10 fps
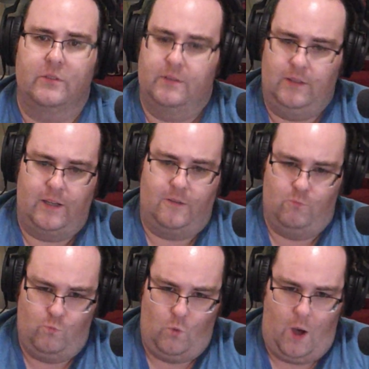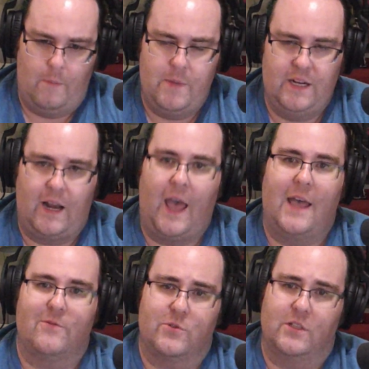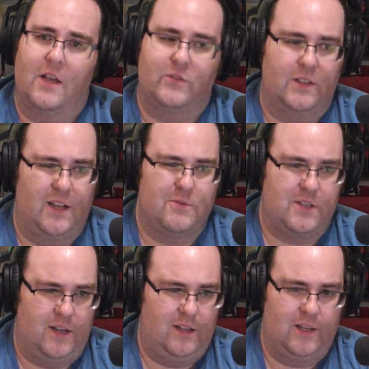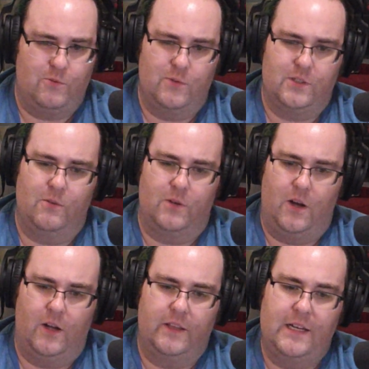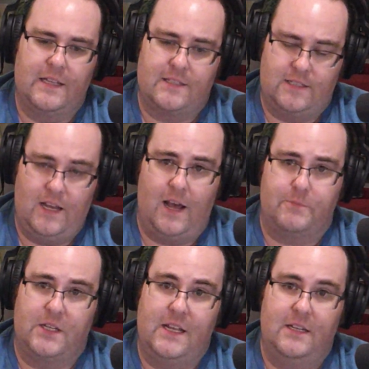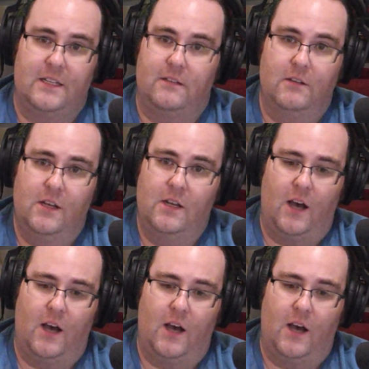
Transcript: like a minute and a half was left. And I was kind of like, well, what's going on? And then it stopped. It ended.